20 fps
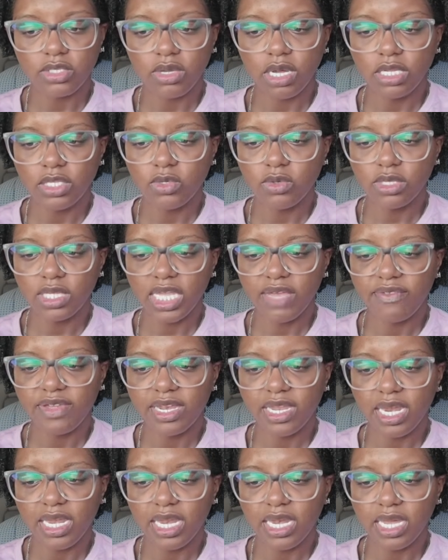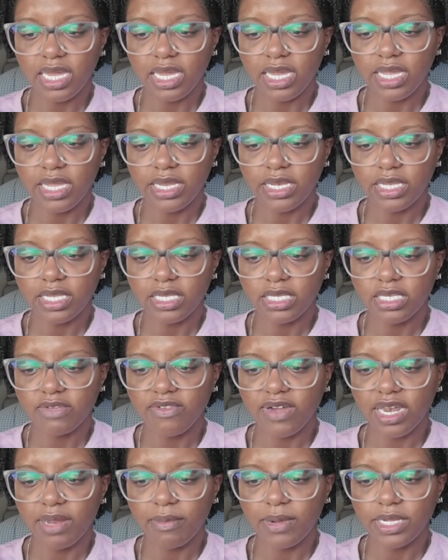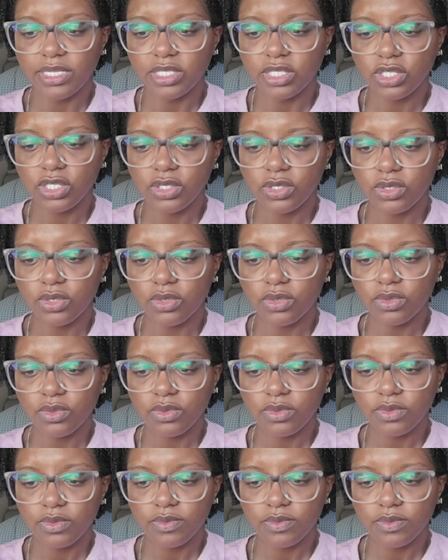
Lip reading: so I'll do $11.99 divided by 2.